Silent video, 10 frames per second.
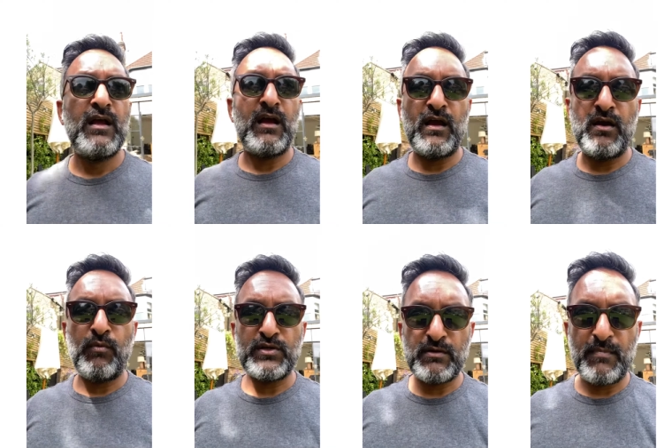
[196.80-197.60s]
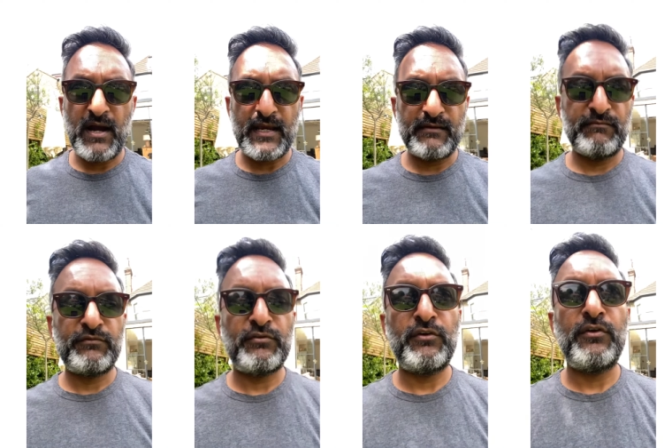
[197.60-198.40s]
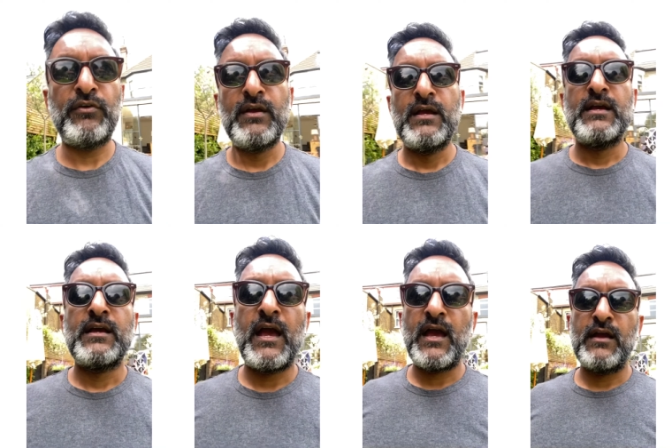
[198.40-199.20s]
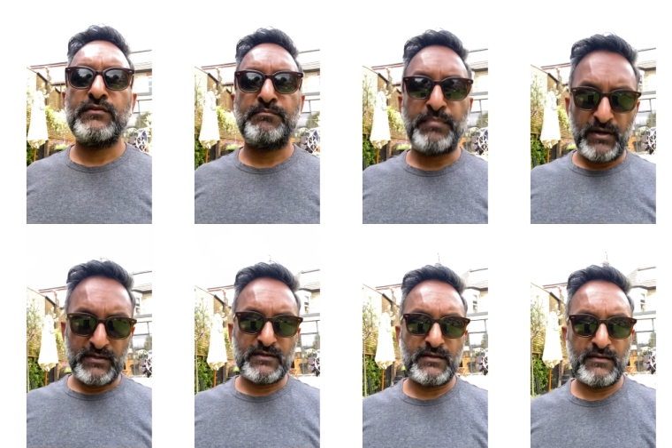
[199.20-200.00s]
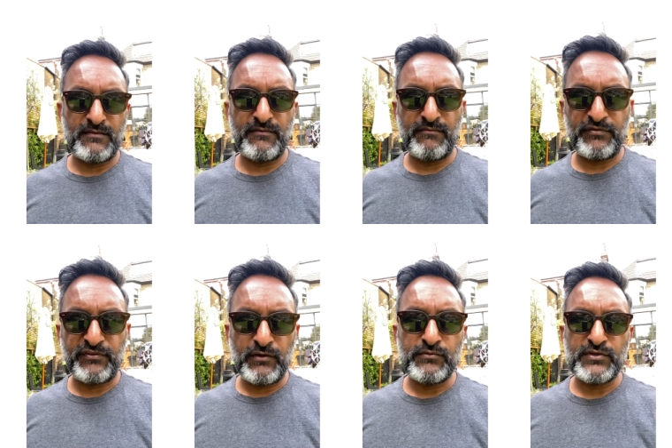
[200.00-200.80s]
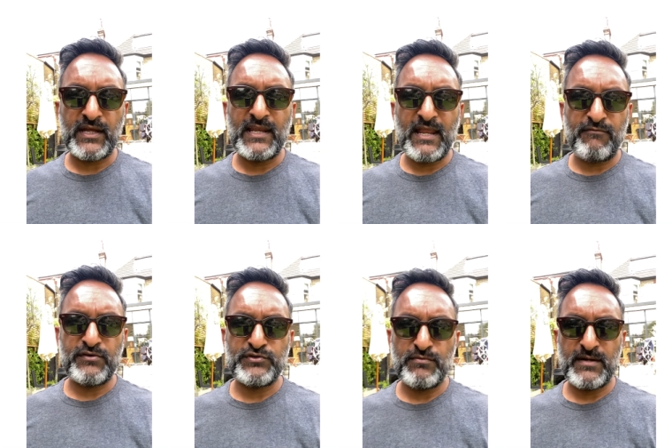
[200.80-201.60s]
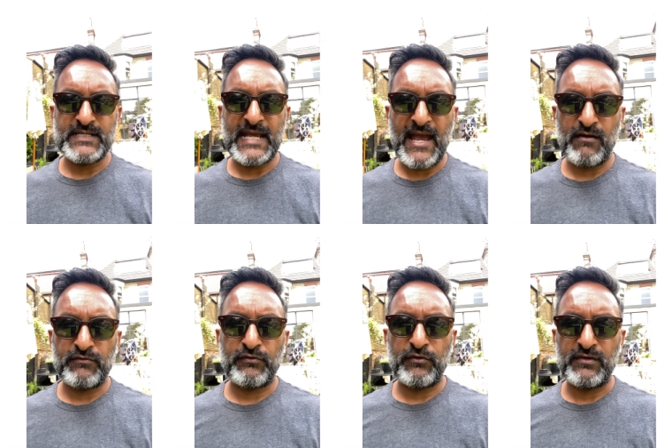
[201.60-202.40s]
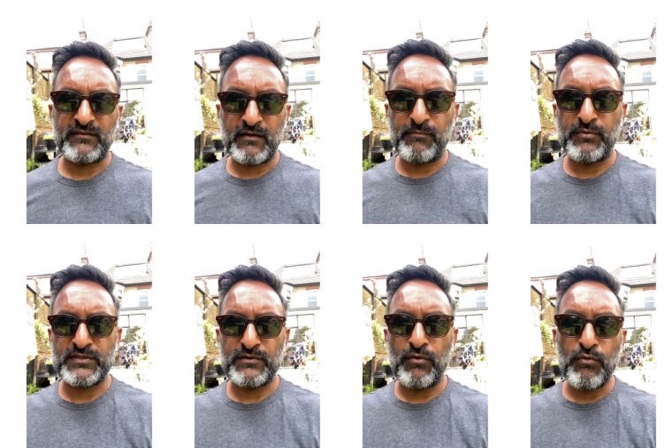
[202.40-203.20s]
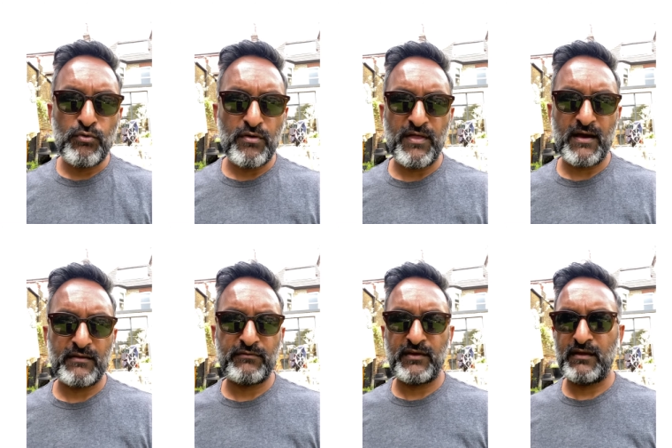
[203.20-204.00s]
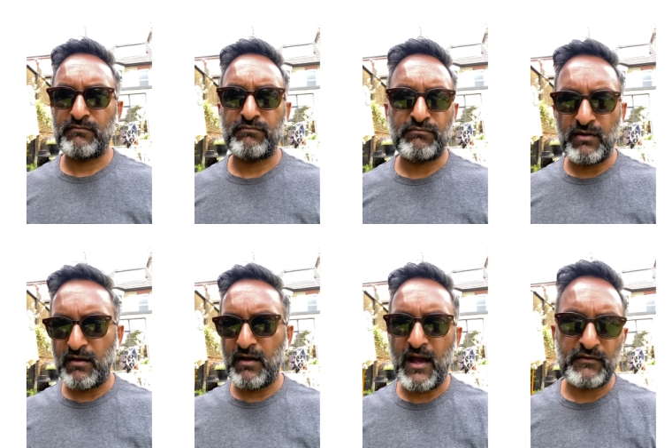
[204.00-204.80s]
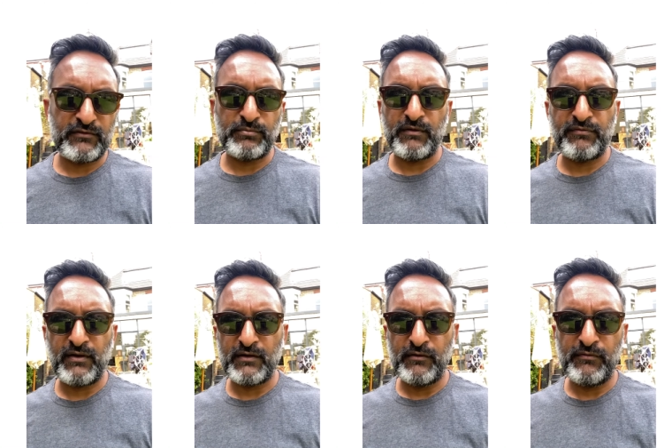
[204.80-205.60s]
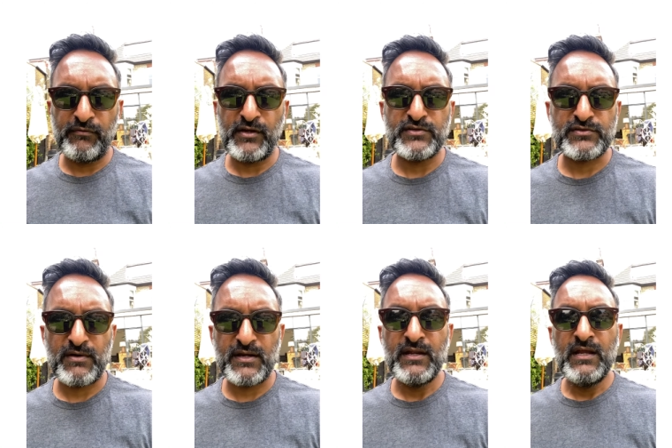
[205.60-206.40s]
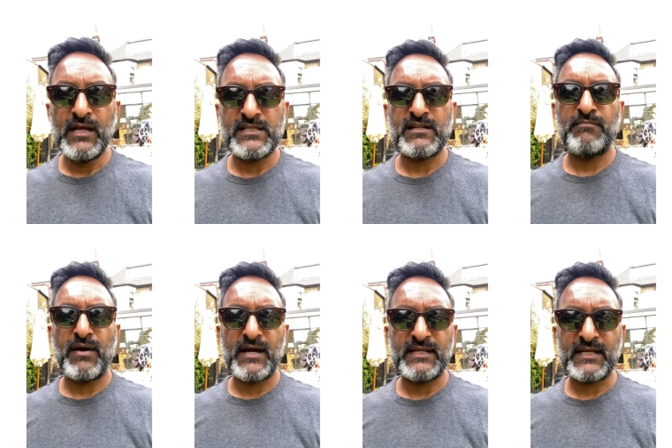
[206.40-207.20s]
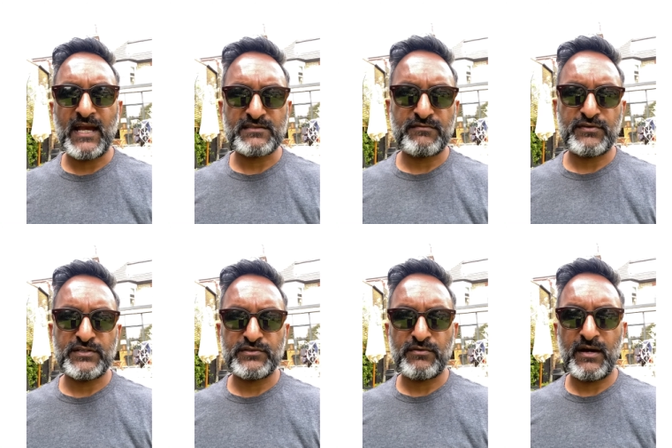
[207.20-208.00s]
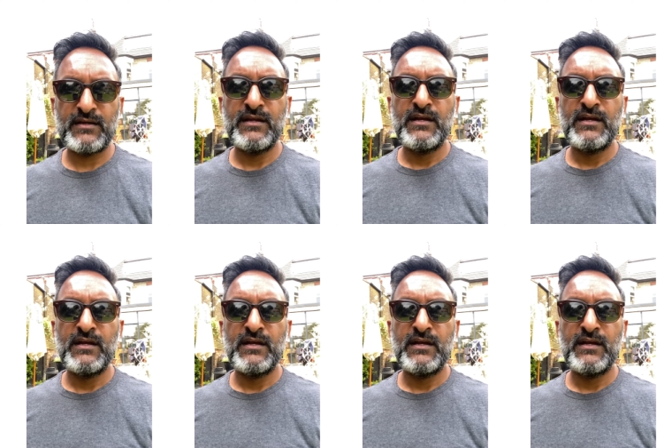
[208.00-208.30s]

uh, what you're buying. So, uh, you, but still you can leverage your money out. So instead of putting all of that, say a house is worth I know, 300 grand, instead of buying it cash at 300 grand,